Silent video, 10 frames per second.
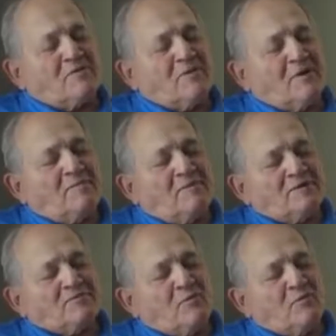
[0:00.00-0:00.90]
I played
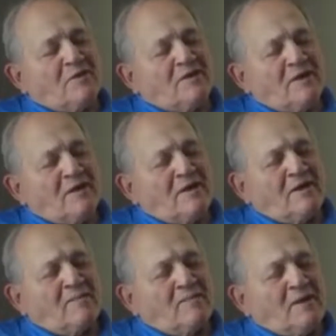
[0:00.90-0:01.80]
basketball
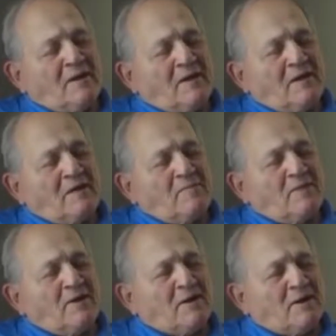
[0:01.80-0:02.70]
in a
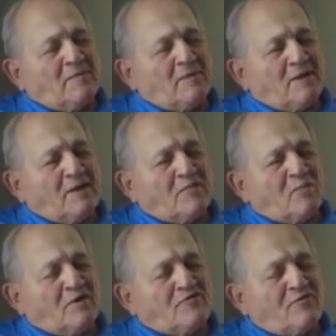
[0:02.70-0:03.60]
pickup league in
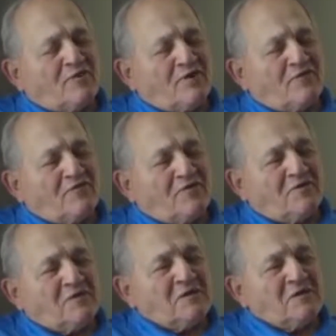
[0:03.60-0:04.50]
West
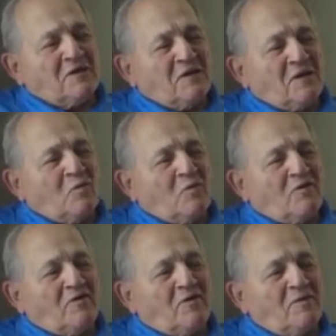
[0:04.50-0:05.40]
Philadelphia, and
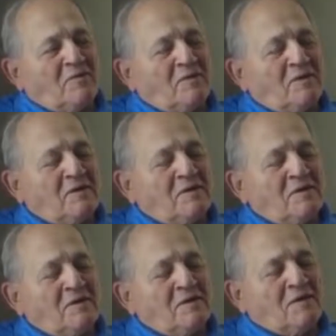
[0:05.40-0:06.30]
one of the
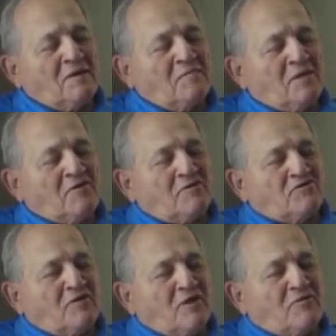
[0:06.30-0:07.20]

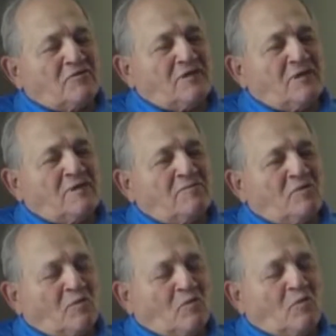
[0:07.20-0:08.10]
players on the other team,
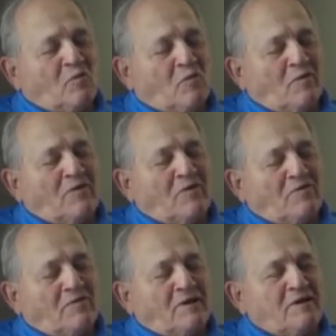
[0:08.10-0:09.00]
or one of the
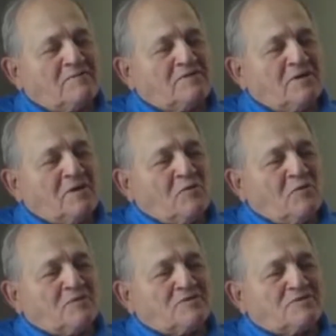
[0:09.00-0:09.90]
other teams,
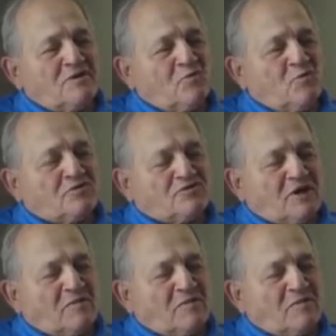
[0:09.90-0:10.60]
was Wilt